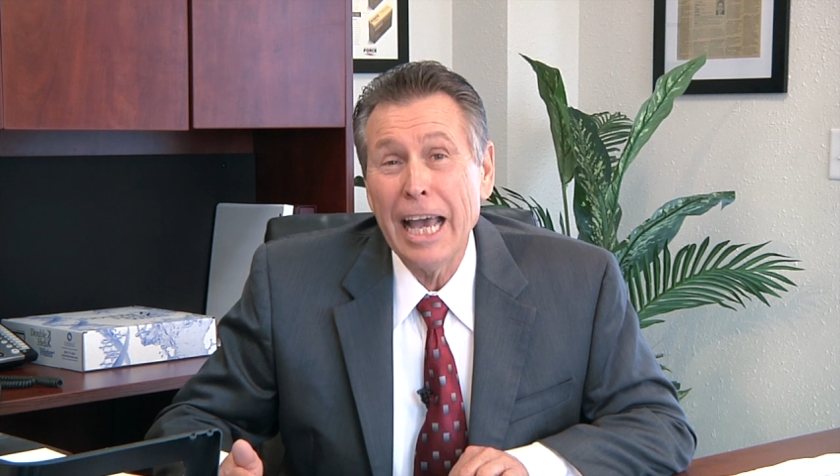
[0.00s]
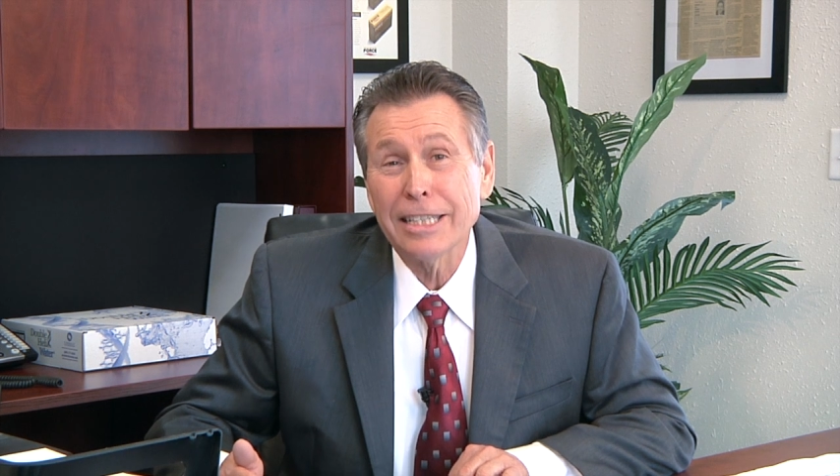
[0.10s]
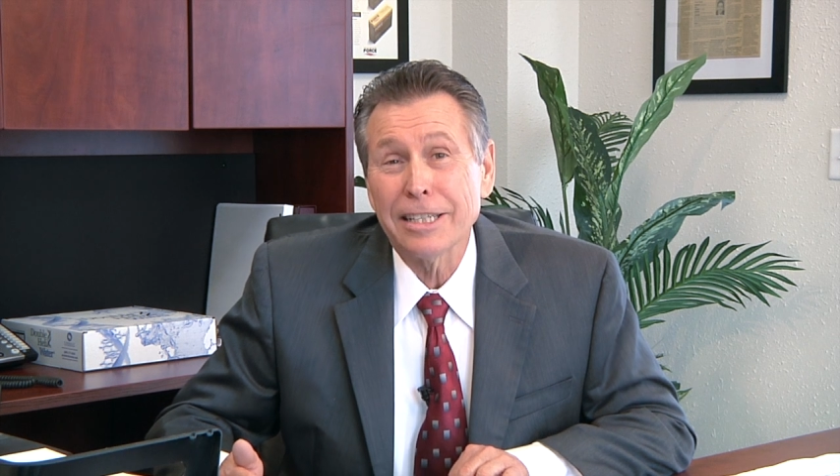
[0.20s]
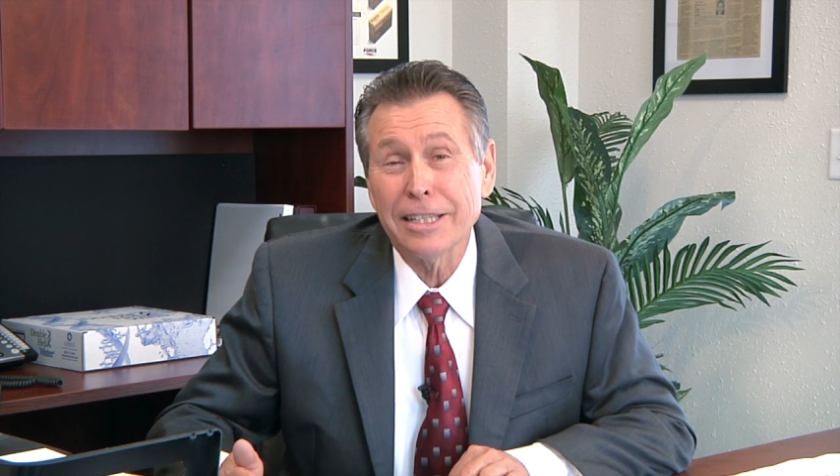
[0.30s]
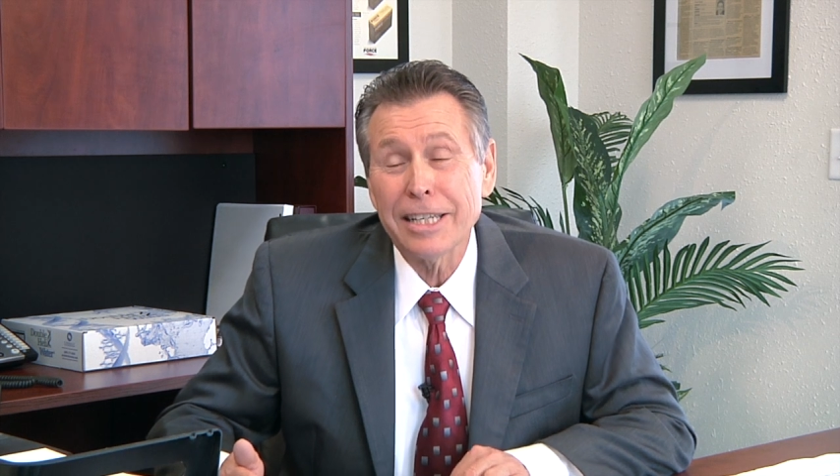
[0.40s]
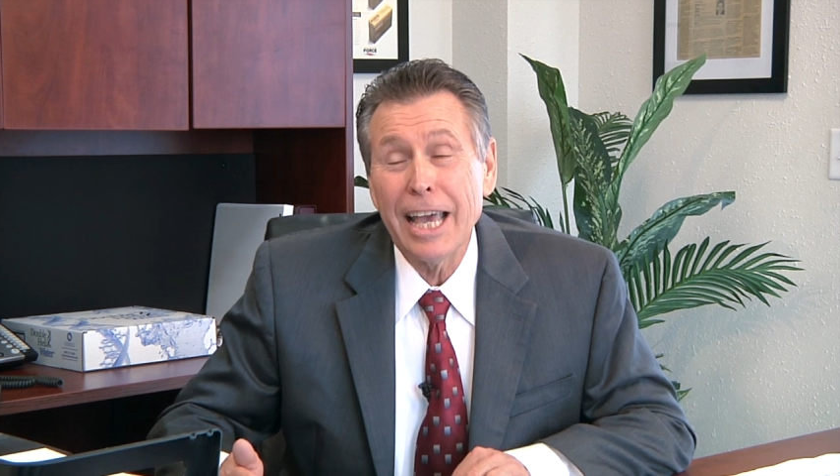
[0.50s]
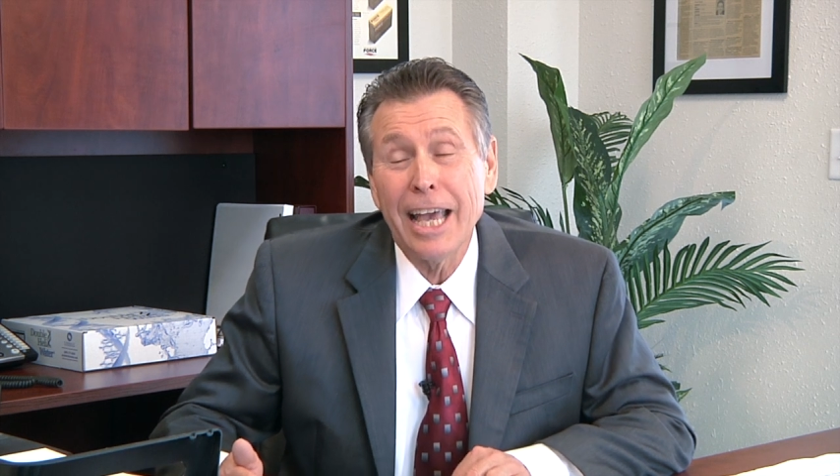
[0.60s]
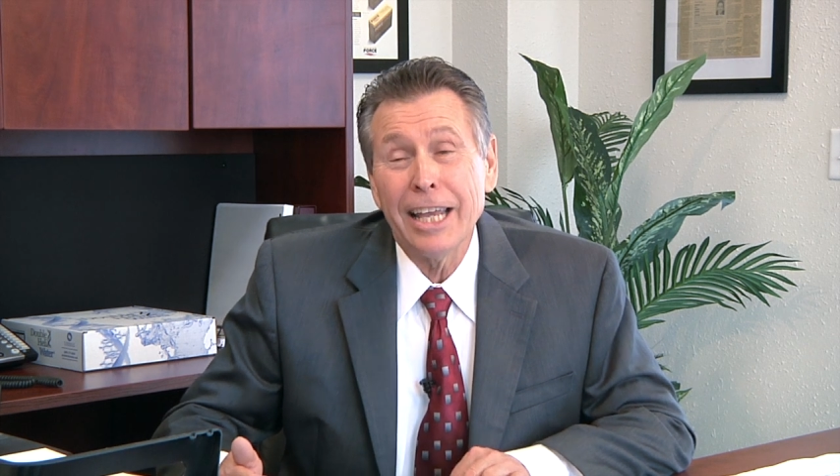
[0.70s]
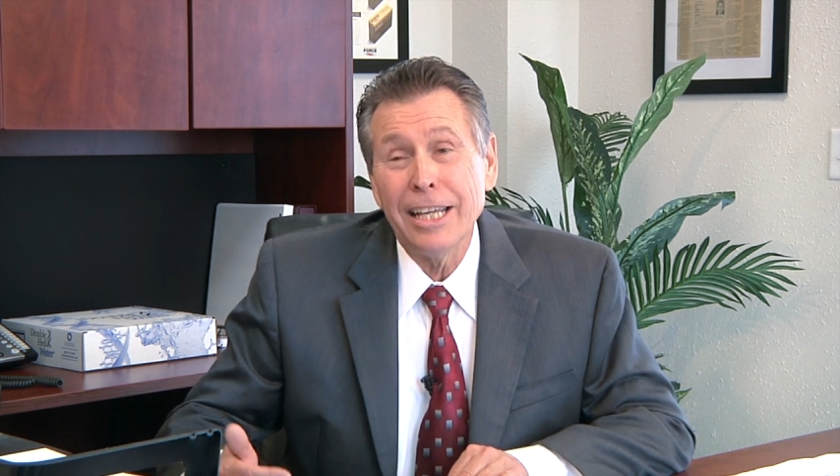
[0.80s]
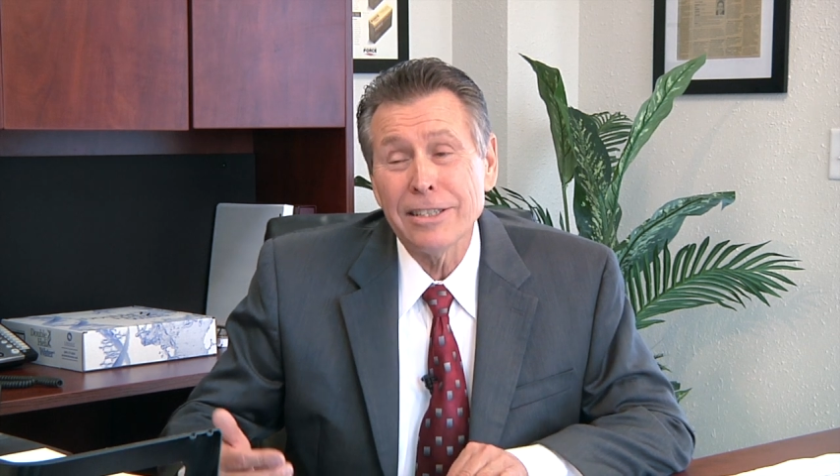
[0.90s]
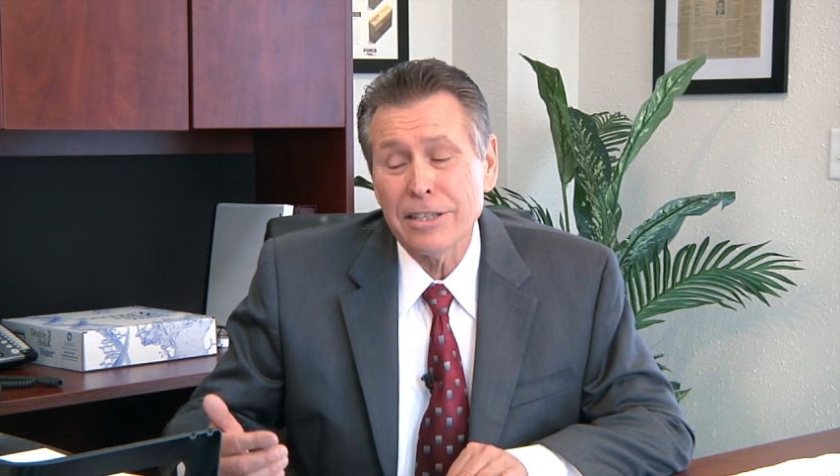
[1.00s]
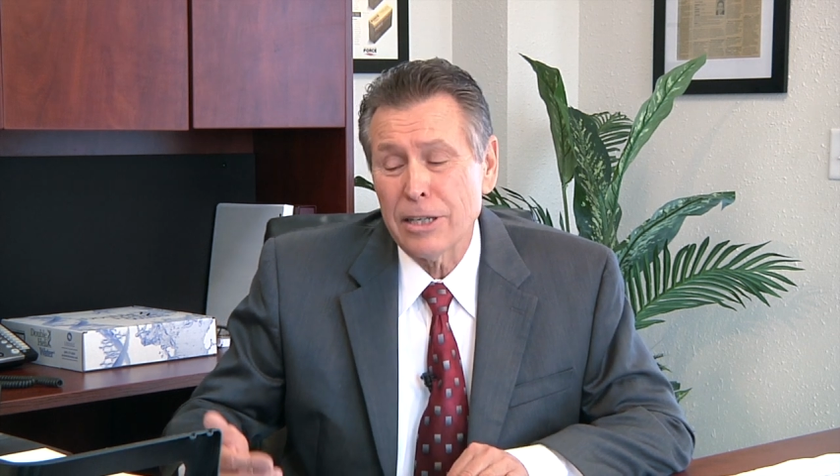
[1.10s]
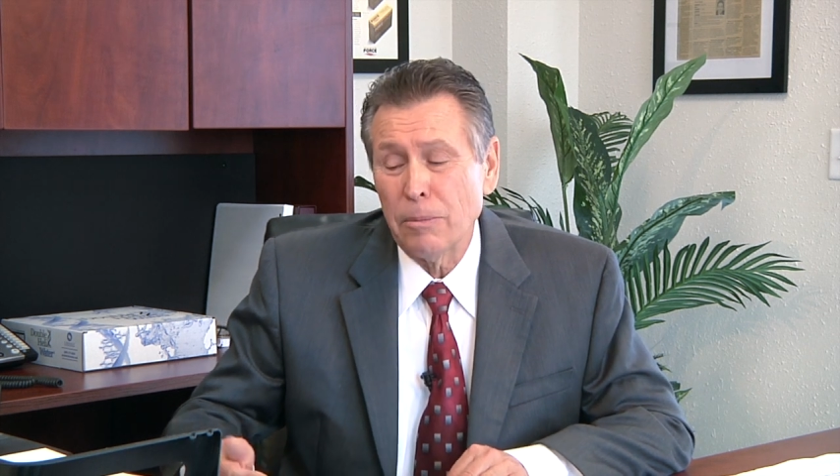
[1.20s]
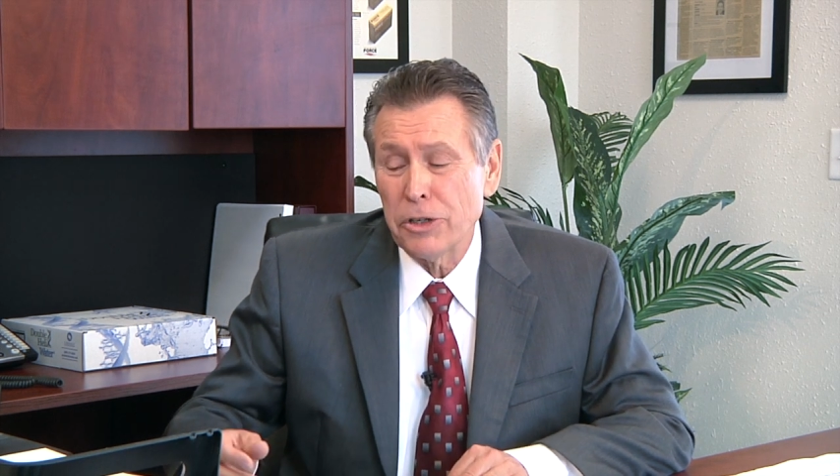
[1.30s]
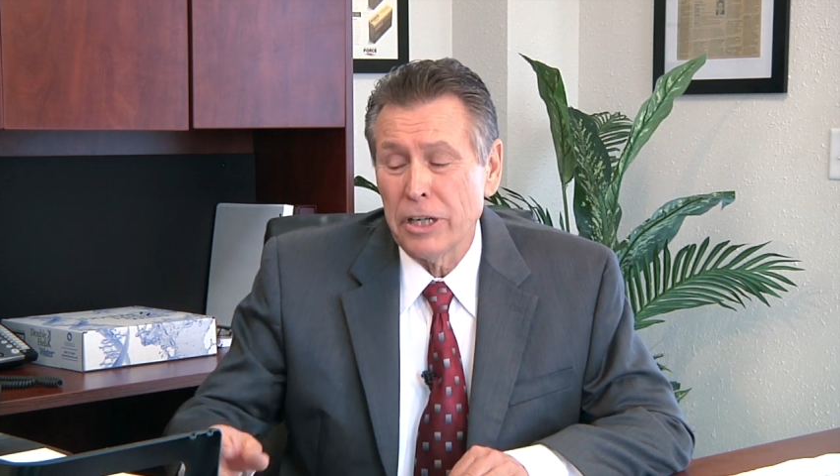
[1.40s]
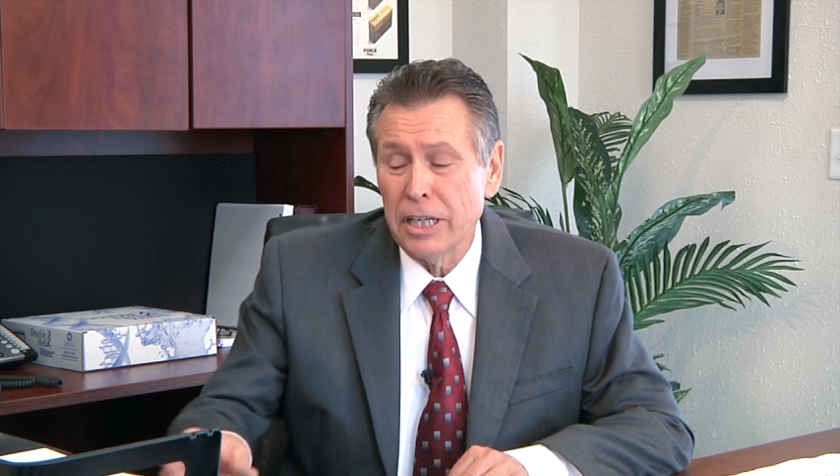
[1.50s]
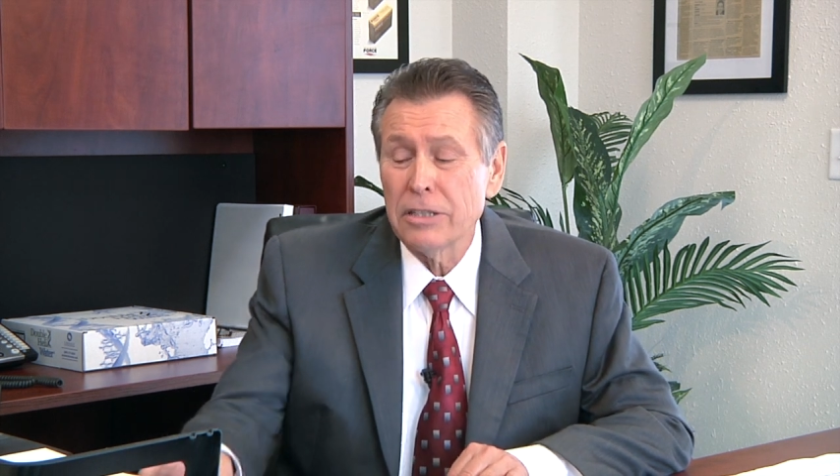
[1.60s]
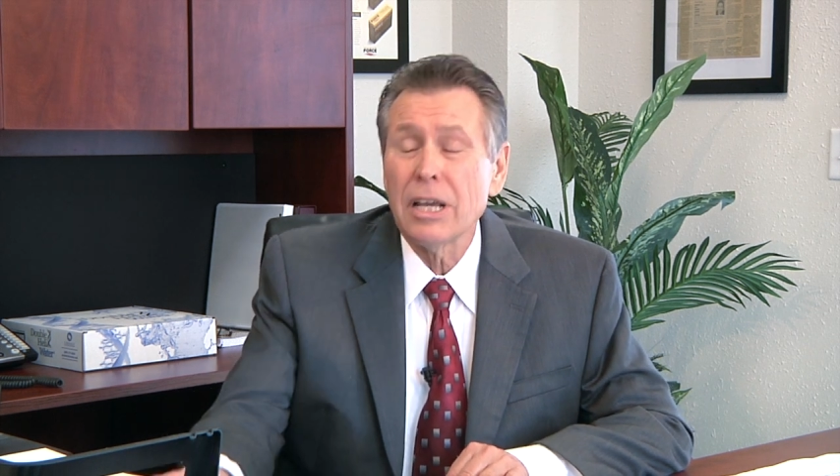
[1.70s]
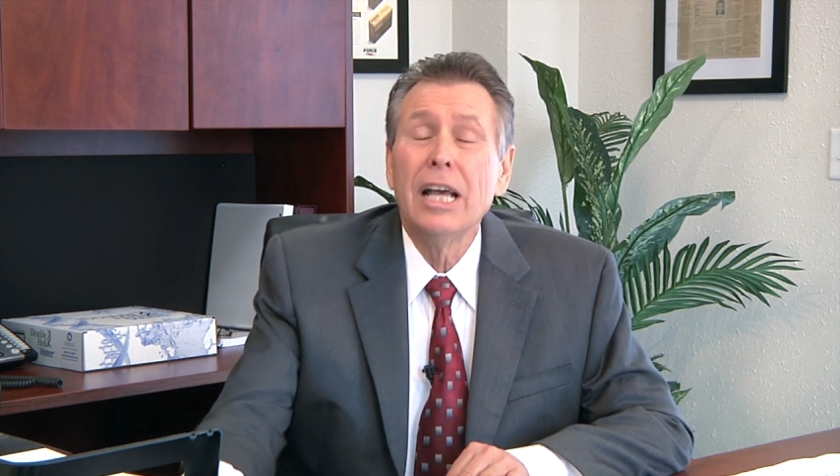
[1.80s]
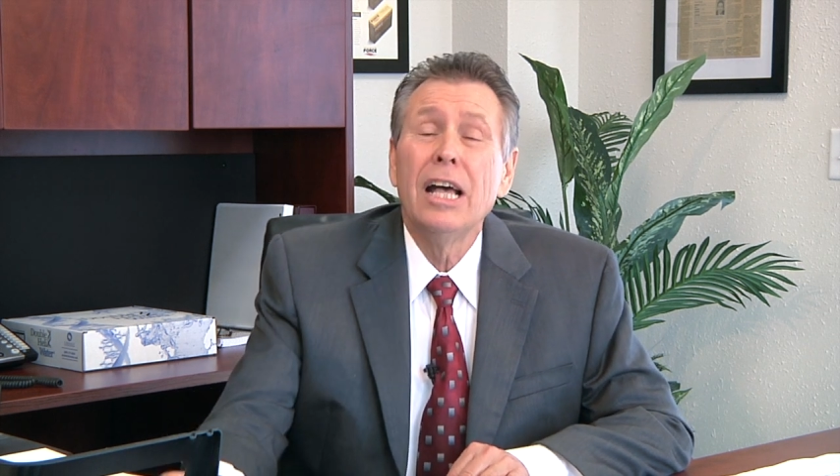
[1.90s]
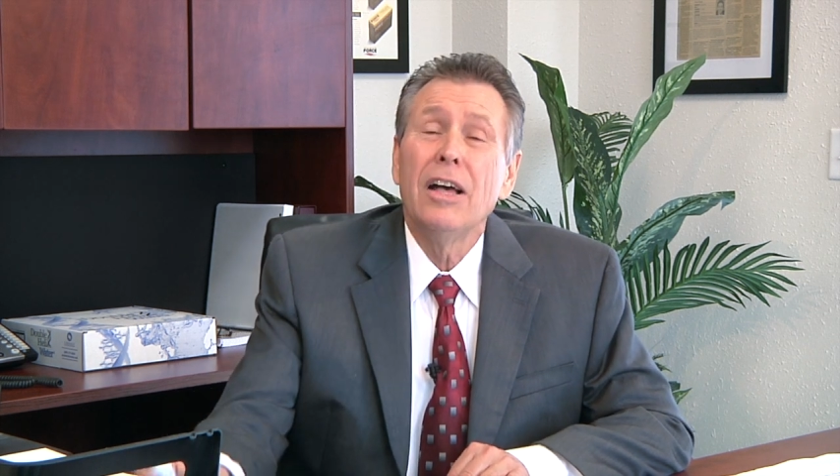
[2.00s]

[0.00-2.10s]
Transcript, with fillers: has to say, and his assumption is